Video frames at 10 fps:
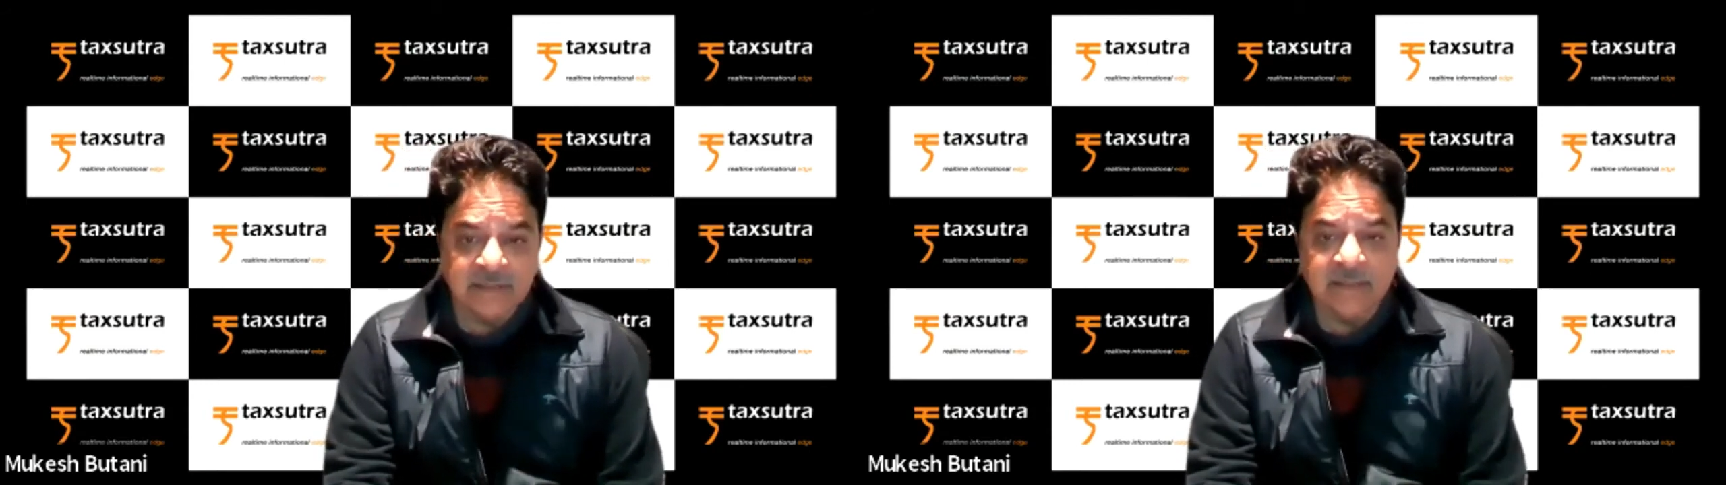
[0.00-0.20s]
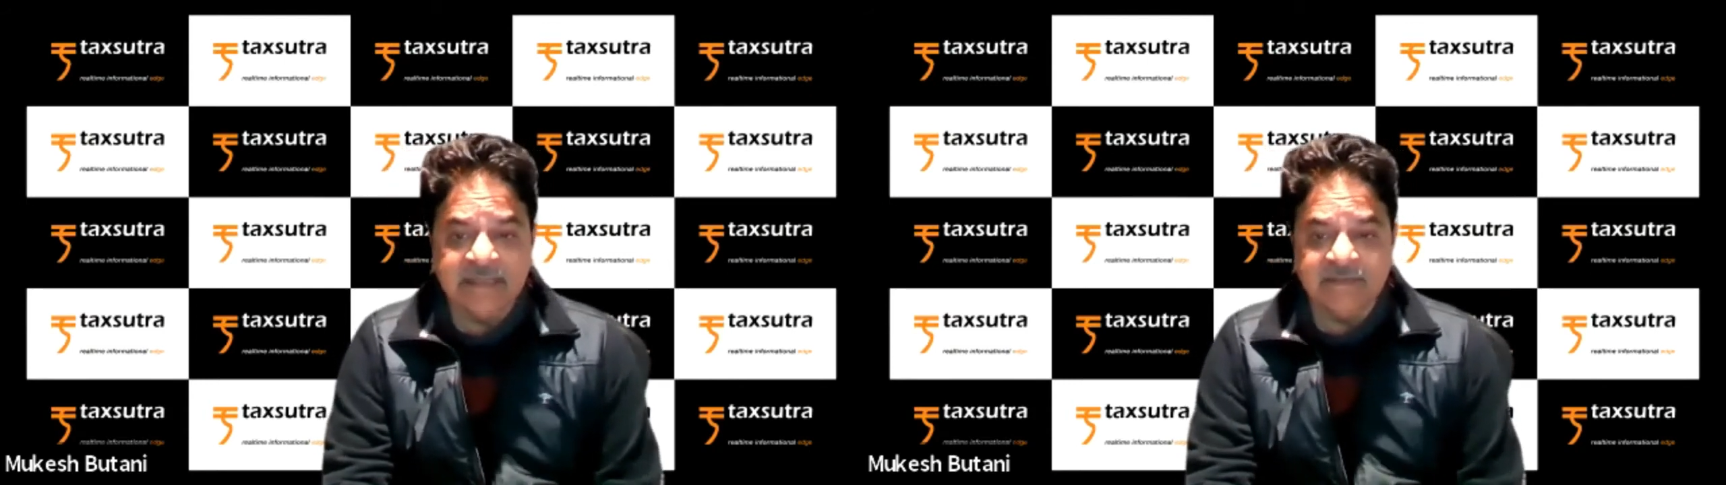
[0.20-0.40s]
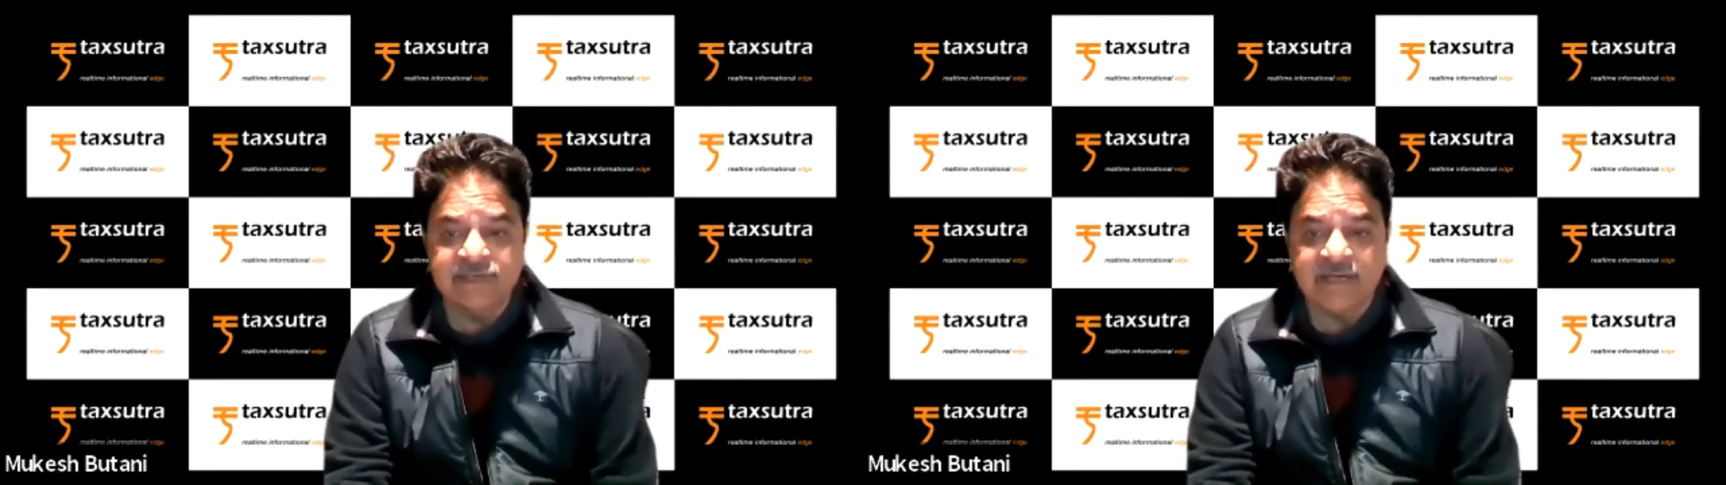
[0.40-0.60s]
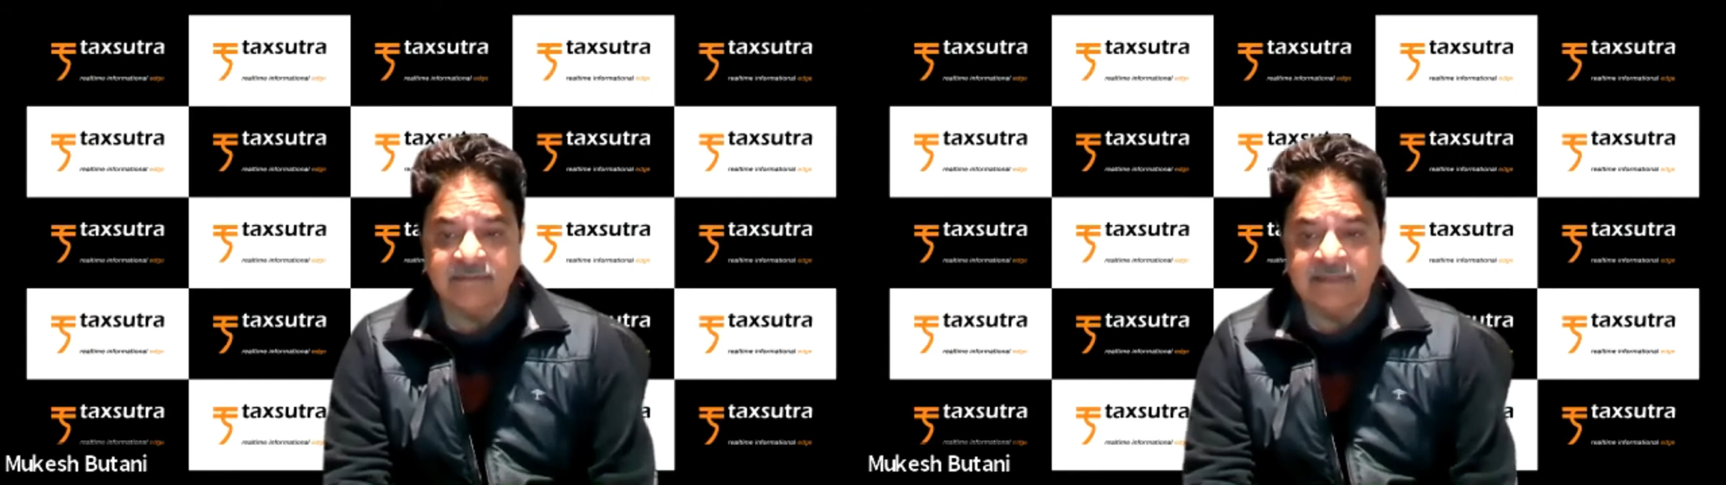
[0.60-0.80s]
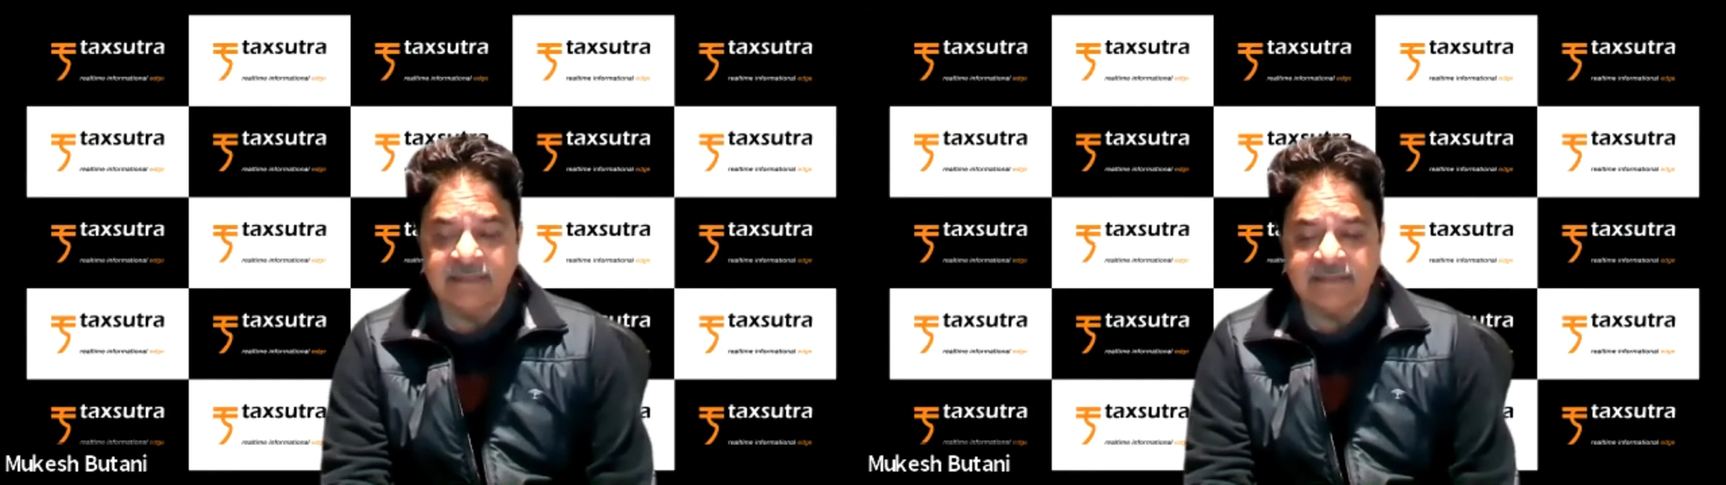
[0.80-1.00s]
a leave
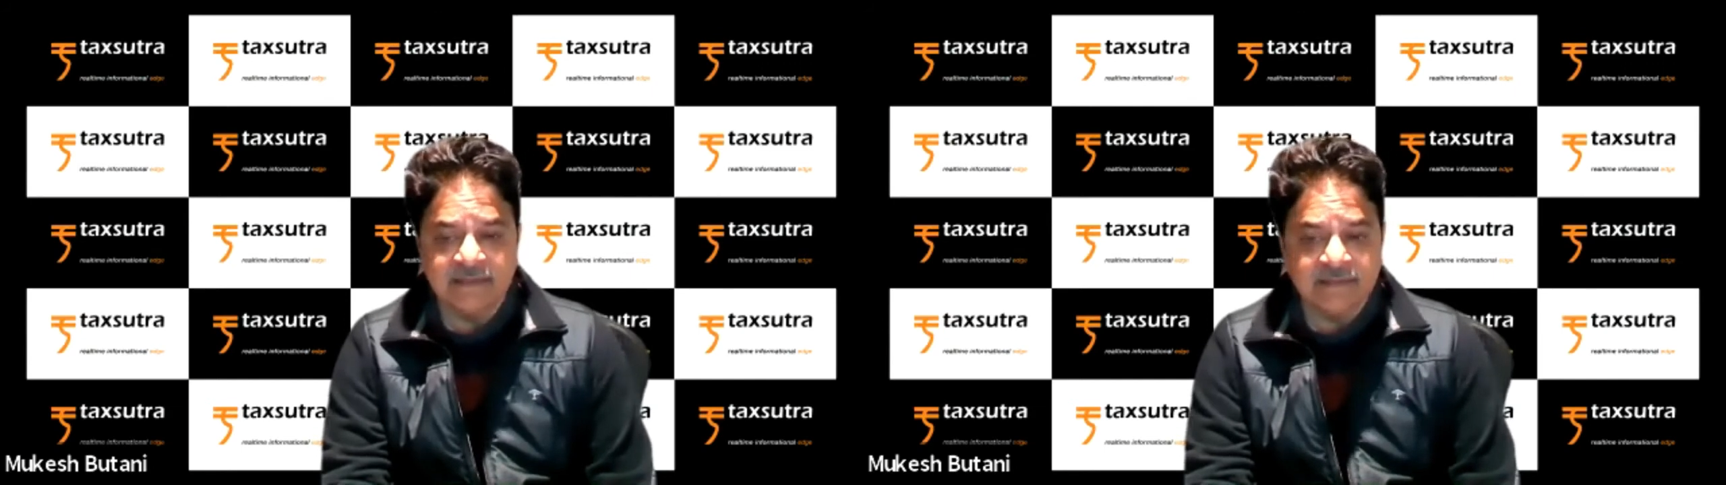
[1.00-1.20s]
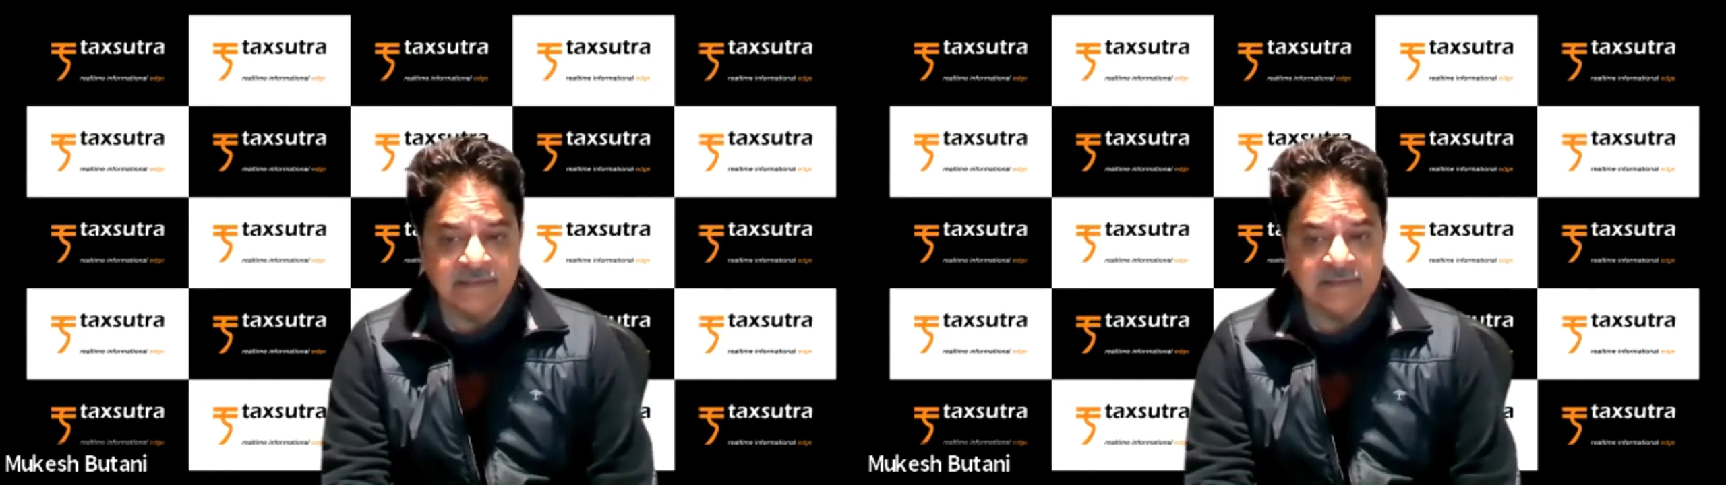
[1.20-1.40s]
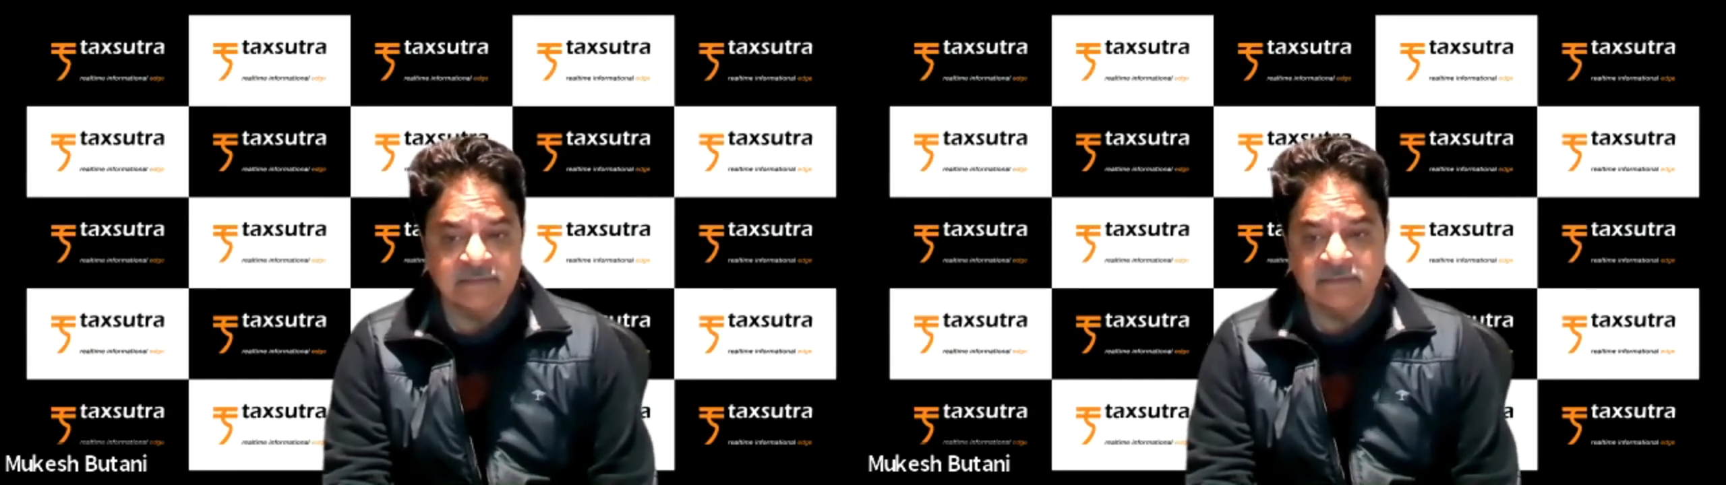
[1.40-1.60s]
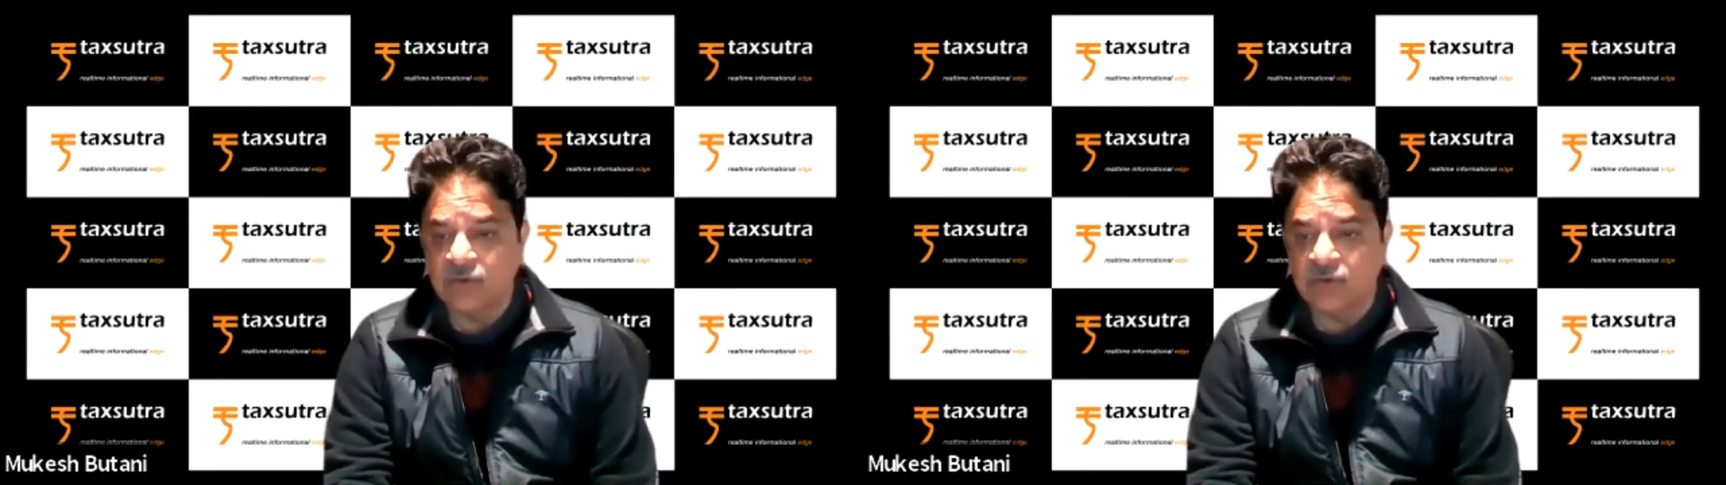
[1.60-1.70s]
travel concession